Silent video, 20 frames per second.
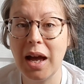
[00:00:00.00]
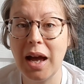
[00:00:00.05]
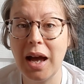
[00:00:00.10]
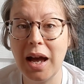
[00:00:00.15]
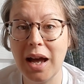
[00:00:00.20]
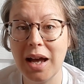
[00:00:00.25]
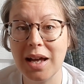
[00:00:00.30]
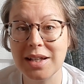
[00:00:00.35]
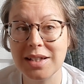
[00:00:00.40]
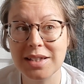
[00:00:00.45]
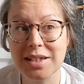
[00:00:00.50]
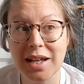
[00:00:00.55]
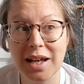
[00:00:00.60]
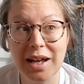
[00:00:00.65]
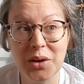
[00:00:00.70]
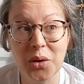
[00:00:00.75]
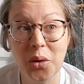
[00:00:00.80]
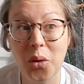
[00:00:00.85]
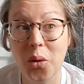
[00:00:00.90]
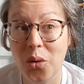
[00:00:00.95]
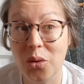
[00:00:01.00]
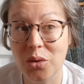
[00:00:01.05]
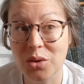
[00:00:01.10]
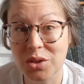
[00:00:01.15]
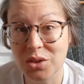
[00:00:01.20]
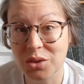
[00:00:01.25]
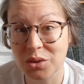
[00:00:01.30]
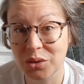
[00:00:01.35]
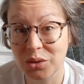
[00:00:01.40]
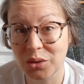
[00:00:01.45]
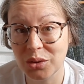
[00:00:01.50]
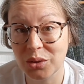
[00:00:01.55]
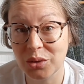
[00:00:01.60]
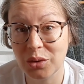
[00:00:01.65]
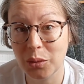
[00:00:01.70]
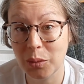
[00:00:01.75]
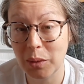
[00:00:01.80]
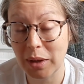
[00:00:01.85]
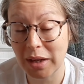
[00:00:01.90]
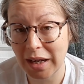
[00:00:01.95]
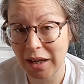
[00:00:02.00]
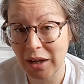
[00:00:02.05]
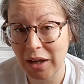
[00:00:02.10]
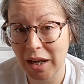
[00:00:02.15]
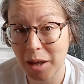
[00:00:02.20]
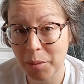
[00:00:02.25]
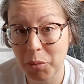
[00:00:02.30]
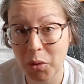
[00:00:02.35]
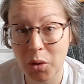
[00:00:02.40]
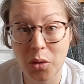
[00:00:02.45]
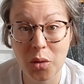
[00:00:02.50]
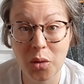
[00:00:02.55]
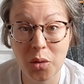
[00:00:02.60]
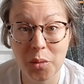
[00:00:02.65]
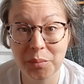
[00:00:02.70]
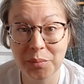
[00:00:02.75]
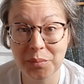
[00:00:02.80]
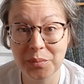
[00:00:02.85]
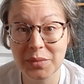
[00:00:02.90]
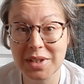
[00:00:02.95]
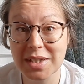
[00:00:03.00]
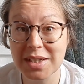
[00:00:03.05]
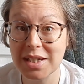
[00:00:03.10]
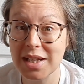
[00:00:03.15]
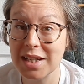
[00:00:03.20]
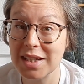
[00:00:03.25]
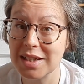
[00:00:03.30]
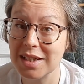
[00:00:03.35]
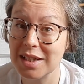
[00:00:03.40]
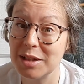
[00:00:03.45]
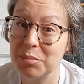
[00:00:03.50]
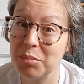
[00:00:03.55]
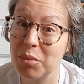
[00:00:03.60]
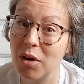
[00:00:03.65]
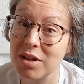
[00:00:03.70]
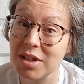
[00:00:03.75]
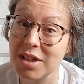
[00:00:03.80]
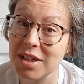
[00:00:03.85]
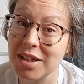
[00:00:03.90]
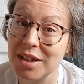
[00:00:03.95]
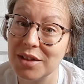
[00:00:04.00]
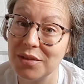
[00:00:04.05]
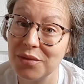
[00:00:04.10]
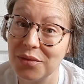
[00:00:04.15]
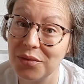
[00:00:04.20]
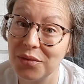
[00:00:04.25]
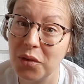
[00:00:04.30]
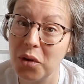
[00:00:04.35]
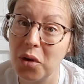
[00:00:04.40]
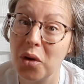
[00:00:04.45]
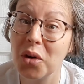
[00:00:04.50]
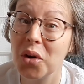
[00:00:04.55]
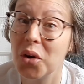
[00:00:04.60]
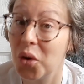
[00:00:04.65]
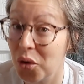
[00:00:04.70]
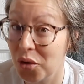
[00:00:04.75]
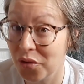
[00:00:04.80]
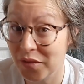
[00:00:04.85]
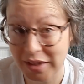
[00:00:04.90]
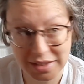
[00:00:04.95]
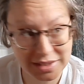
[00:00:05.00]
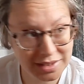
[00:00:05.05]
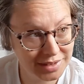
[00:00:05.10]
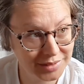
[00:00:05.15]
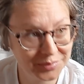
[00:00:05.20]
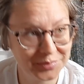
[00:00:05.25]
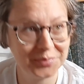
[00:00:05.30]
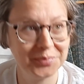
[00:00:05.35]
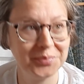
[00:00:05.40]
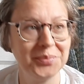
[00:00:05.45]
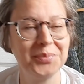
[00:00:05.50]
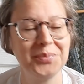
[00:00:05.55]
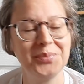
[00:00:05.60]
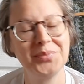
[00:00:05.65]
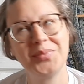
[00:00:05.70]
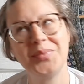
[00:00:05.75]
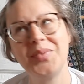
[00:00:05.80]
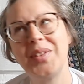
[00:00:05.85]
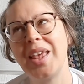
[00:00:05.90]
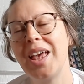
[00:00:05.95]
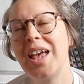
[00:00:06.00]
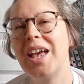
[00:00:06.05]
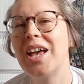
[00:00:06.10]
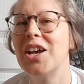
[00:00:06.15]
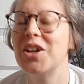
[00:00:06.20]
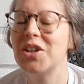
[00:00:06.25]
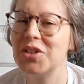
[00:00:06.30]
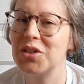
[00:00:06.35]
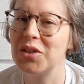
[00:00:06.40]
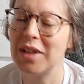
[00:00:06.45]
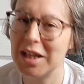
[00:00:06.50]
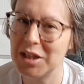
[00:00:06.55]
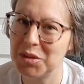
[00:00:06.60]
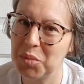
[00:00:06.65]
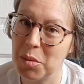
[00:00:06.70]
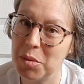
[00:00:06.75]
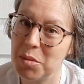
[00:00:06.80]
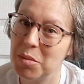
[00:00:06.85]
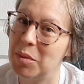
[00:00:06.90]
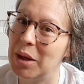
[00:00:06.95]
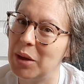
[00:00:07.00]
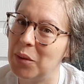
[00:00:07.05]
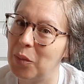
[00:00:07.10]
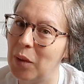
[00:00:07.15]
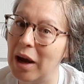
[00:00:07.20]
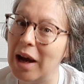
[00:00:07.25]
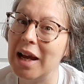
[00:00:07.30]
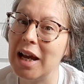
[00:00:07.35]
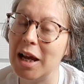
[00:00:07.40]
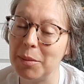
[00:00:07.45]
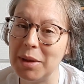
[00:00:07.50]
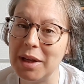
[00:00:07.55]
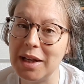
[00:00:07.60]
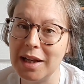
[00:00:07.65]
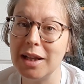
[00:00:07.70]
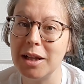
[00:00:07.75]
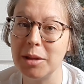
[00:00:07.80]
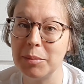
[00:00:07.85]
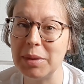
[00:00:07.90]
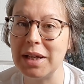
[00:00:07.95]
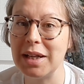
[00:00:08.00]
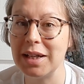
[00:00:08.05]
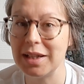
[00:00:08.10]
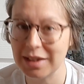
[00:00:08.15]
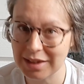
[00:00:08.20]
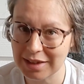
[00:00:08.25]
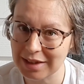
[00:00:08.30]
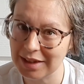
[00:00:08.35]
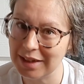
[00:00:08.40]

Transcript: And I also, when I came home, tested positive for COVID. So that's probably why I'm a little bit